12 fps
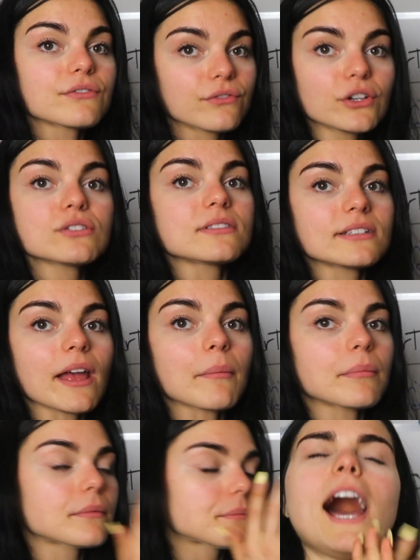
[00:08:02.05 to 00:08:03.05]
First
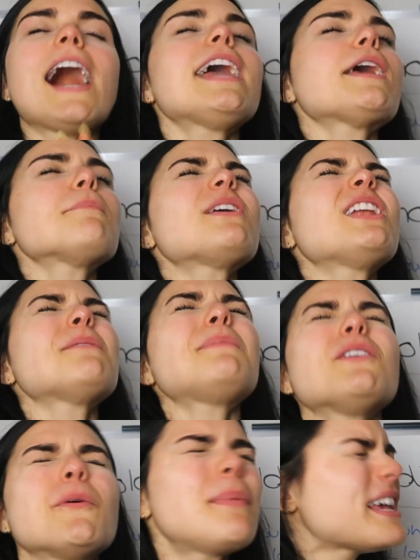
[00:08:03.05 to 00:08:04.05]
step. I am gonna be
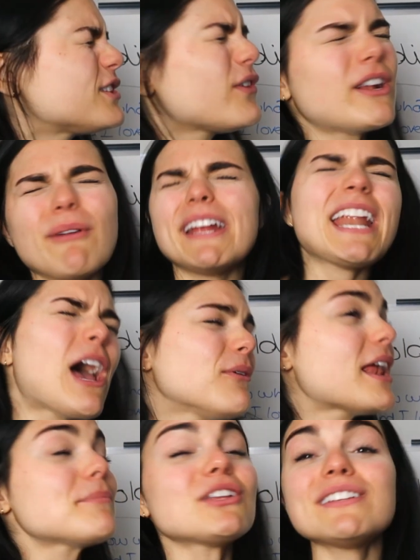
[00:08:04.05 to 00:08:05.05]
your best friend right now
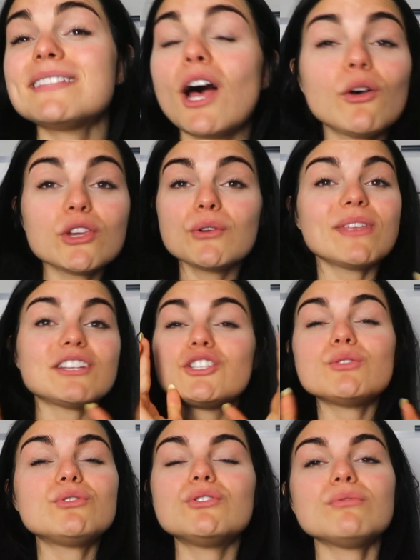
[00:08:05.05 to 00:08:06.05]
and I'm gonna tell you
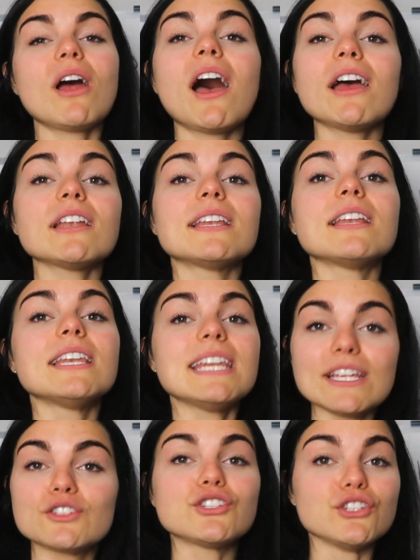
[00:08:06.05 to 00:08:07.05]
that you do not
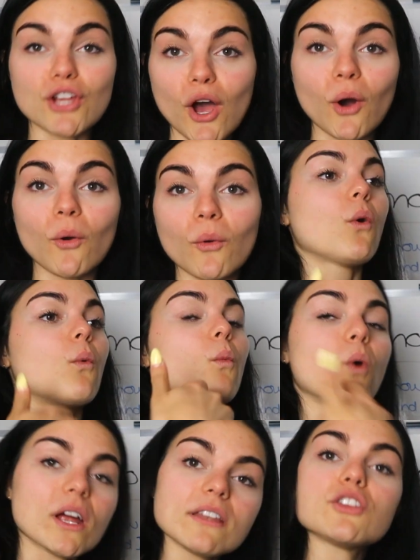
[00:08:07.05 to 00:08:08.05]
need to know
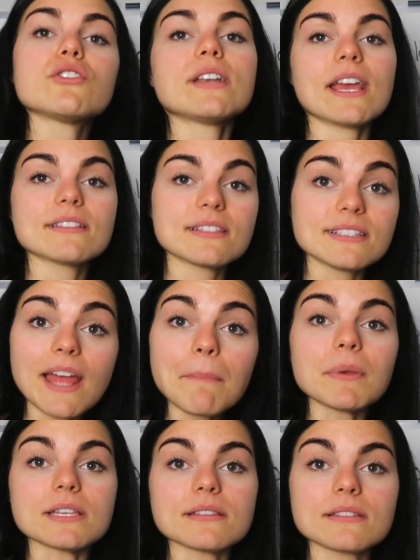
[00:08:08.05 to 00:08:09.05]
what your next
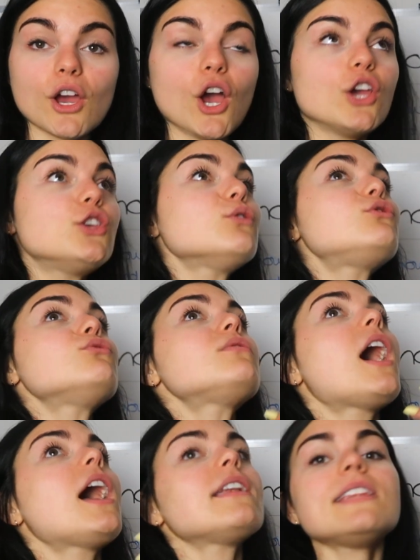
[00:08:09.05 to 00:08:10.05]
step is. You do
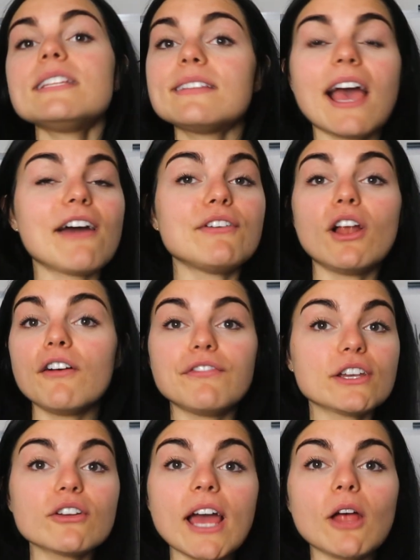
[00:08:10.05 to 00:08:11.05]
not need to have it all
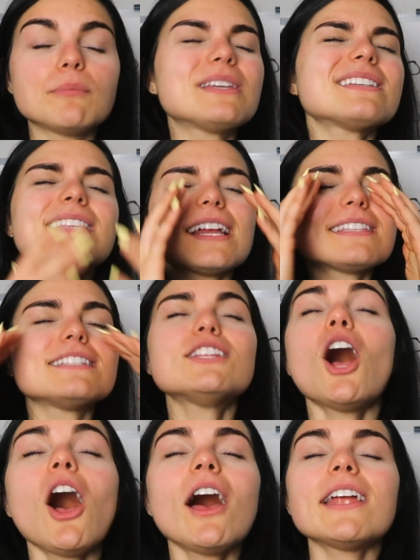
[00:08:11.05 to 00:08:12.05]
figured out because that's
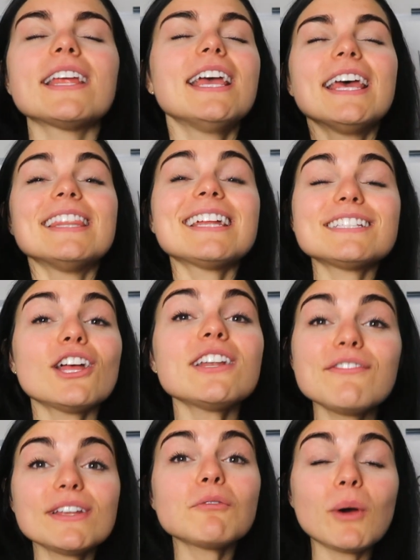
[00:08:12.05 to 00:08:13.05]
not, that's not
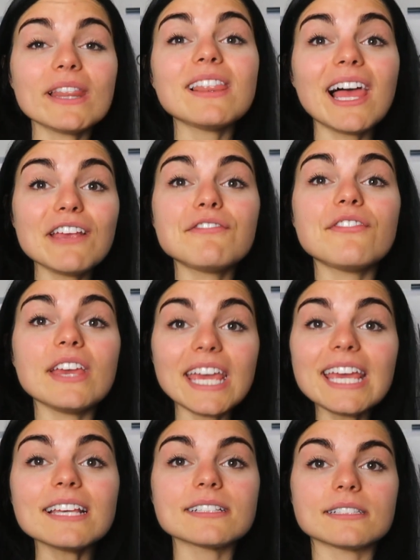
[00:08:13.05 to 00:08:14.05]
even what life
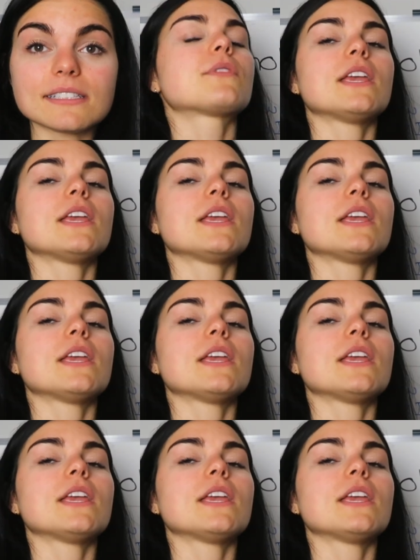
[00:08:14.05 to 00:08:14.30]
is.